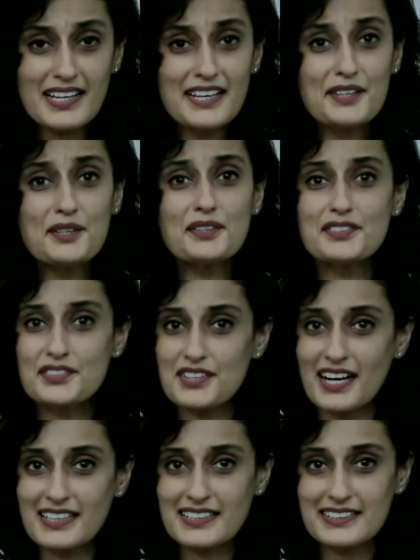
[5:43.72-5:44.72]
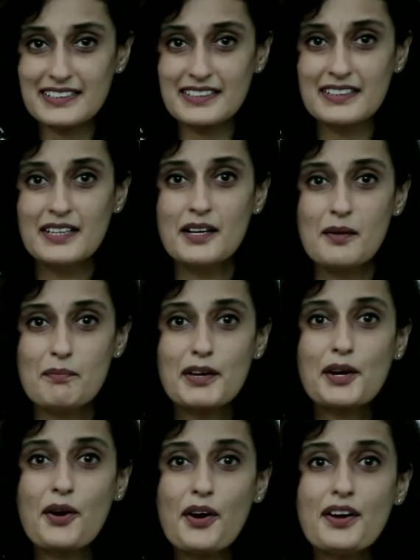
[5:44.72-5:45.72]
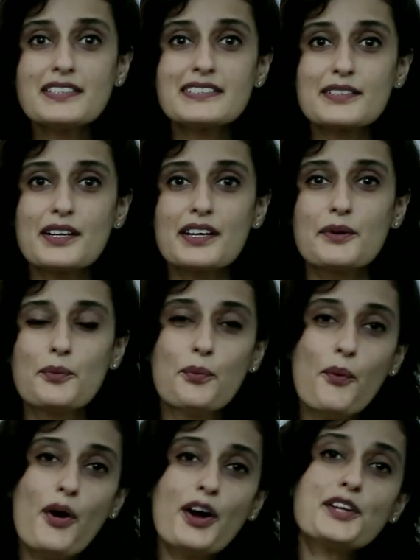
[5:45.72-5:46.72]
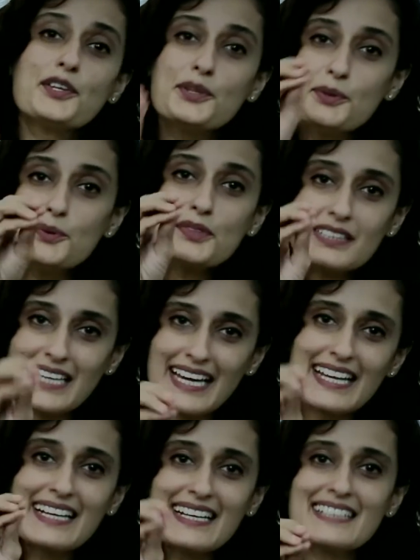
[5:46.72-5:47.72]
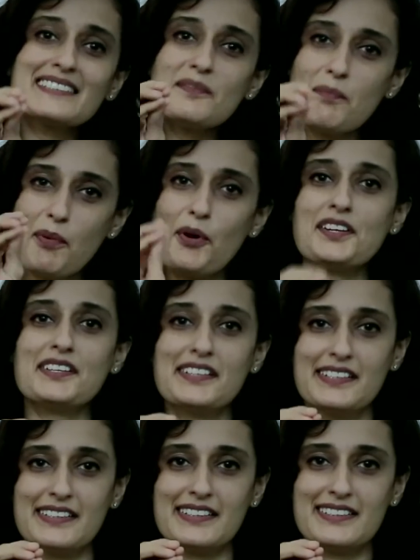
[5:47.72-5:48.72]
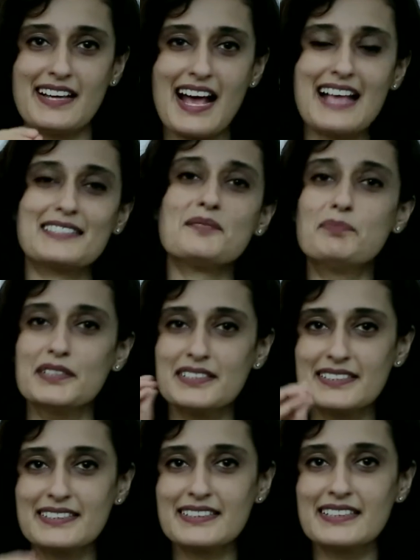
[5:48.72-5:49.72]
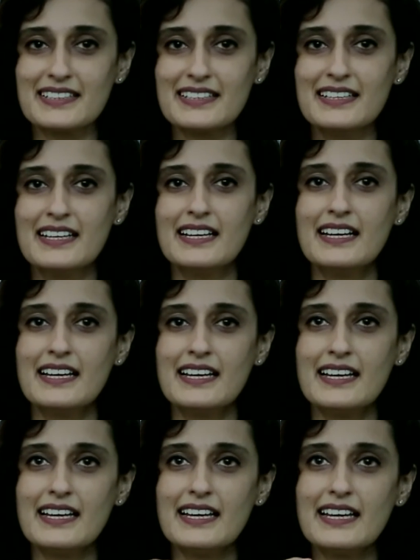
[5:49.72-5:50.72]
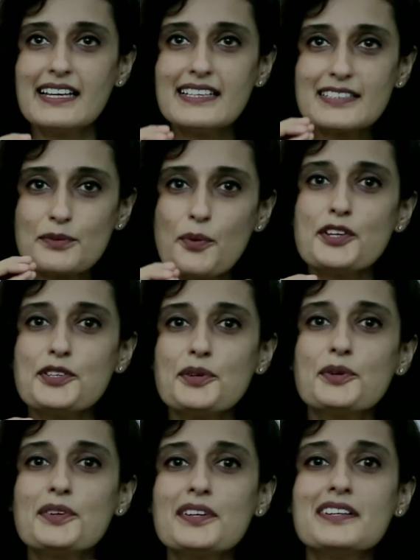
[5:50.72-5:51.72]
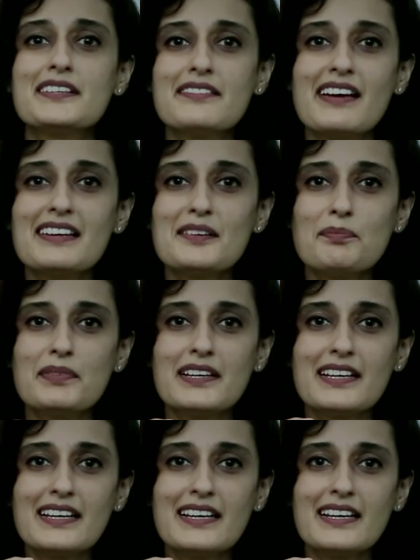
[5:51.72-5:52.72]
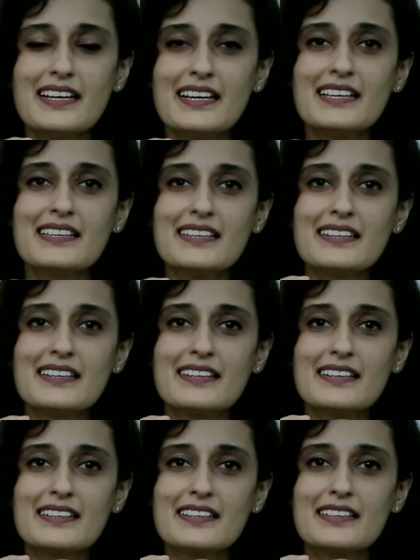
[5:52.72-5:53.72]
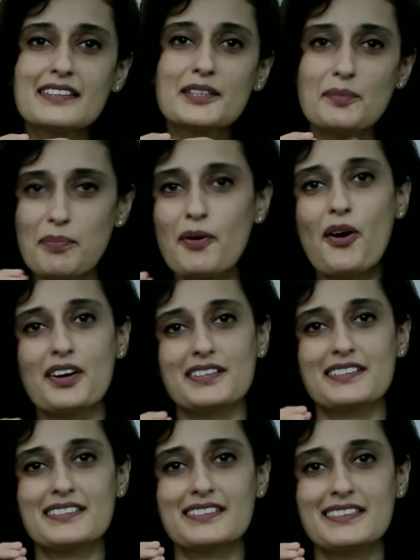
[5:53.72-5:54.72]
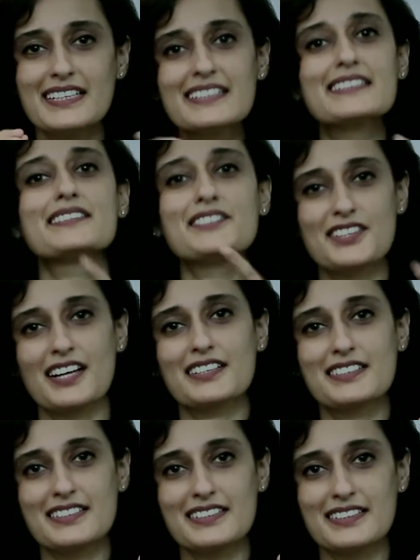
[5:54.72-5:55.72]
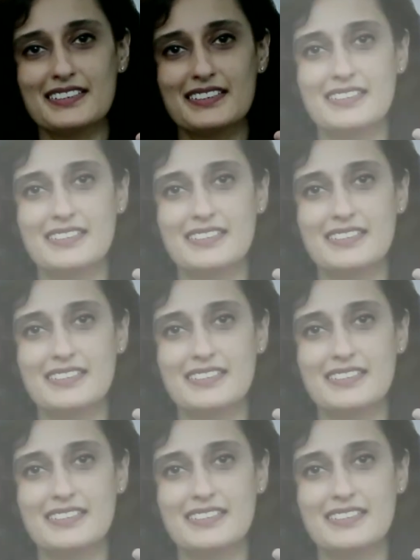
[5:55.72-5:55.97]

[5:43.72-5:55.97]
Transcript: in your structure, because what you think is important as a person is what you're going to develop in the plot, in the structure.